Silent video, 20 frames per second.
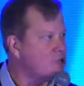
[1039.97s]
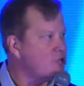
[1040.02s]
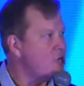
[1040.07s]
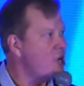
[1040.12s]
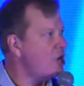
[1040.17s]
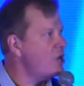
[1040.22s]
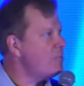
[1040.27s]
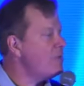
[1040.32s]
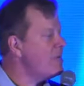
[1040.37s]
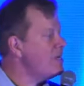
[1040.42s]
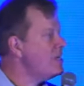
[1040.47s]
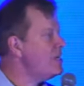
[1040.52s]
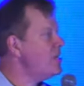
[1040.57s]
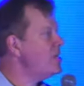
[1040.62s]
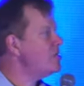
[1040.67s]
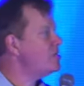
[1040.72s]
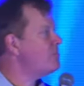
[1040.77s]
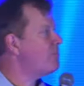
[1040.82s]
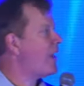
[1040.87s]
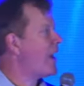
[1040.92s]
Chairman
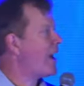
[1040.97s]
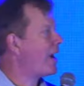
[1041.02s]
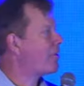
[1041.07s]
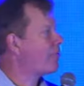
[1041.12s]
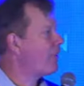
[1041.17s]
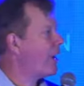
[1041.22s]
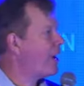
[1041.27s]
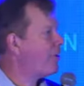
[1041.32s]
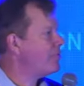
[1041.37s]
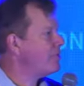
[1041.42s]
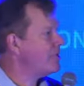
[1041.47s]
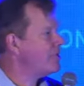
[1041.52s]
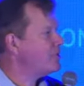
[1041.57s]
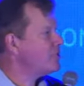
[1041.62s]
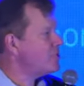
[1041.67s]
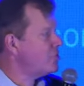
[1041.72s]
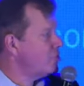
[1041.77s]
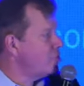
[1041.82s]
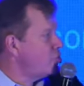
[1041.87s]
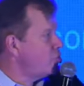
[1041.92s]
Yee's background
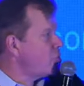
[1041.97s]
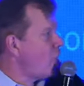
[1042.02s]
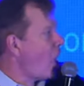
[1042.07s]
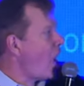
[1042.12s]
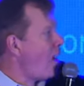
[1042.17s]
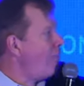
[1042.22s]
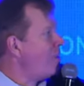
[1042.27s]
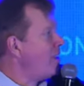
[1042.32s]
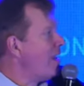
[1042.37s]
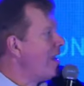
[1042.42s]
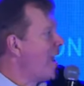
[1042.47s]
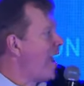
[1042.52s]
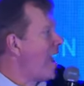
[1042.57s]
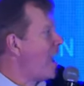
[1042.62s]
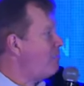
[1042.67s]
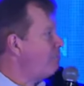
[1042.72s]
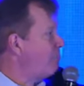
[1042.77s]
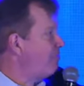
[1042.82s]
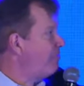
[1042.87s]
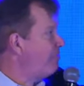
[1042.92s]
is the job he
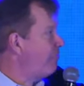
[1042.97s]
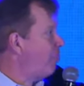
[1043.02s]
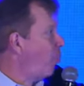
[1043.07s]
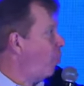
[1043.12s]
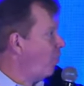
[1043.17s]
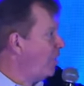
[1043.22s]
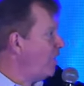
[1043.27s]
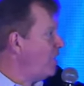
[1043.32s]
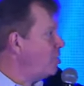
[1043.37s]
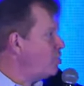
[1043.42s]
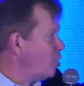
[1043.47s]
had before he